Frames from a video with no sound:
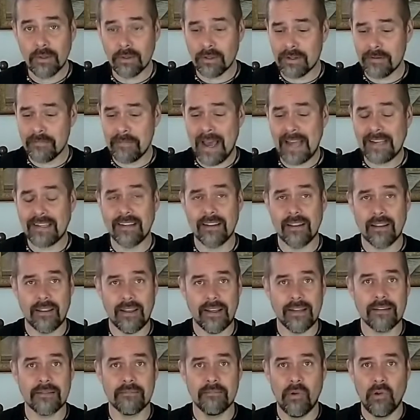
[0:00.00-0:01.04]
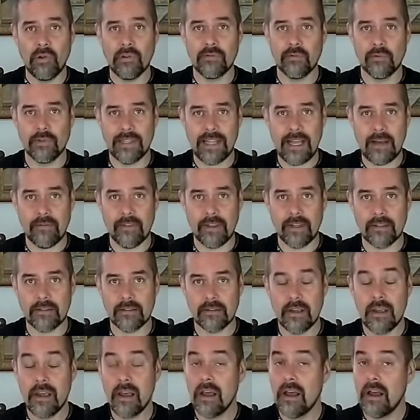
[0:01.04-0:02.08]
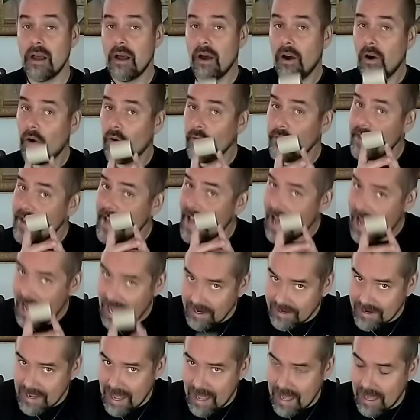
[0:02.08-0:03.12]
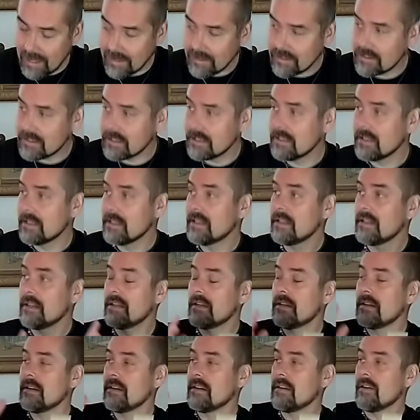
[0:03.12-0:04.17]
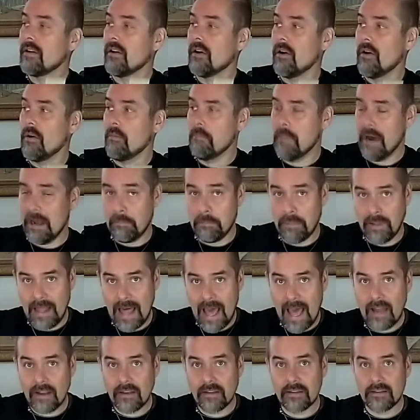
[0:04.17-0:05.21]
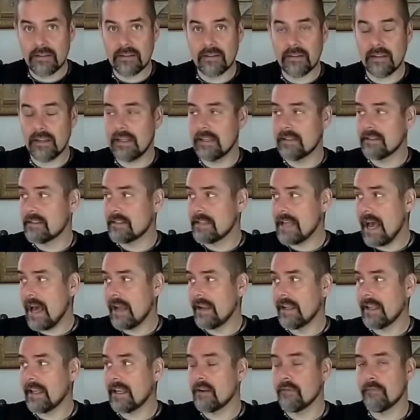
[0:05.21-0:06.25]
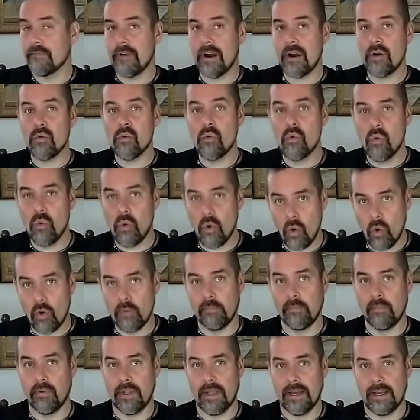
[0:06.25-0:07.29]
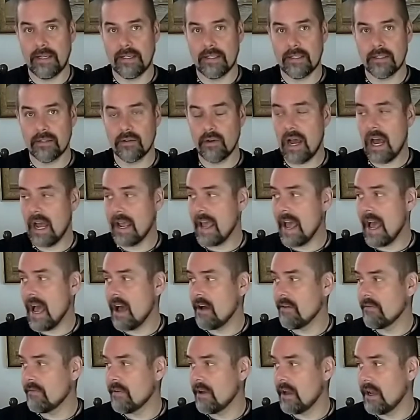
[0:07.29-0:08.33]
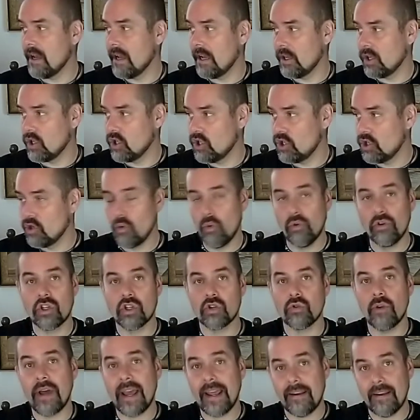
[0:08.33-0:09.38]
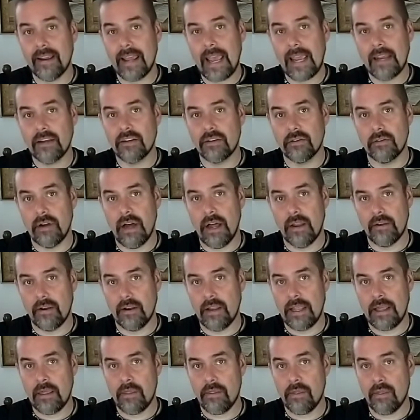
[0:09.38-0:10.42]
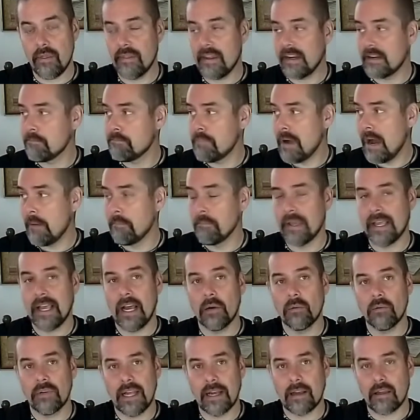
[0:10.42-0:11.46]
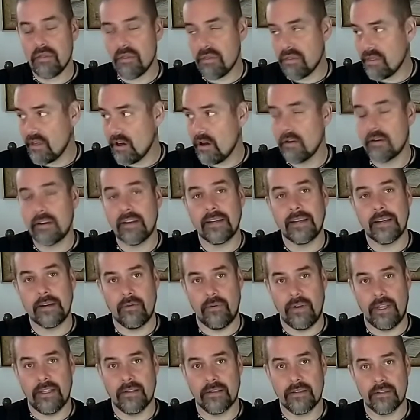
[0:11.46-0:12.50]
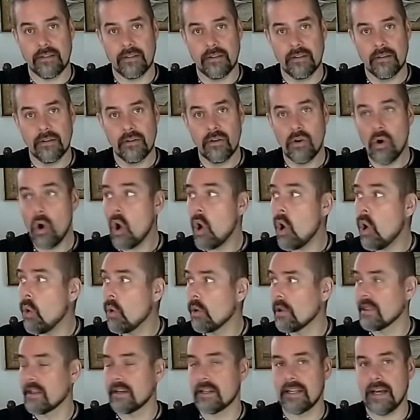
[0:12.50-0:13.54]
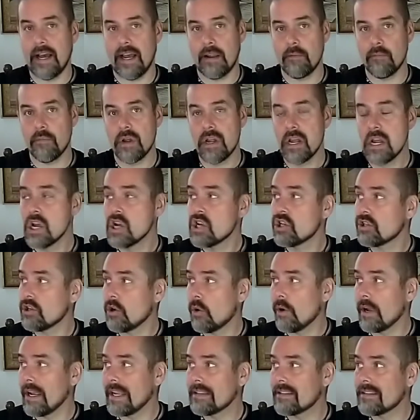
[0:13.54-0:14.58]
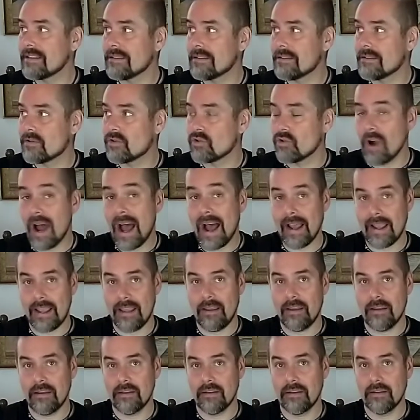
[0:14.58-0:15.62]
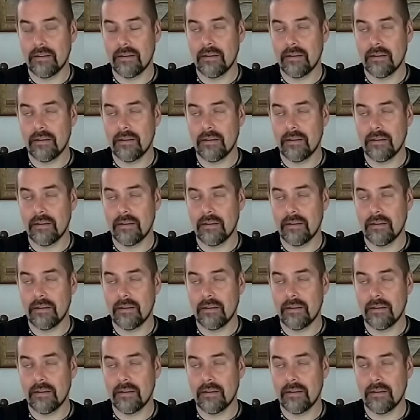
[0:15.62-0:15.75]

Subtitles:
You can imagine this mold would love this. On the other hand, my plants is standing in a very warm place. I have a huge radiator underneath that's pumping out like 30 degrees all the time. So it's dry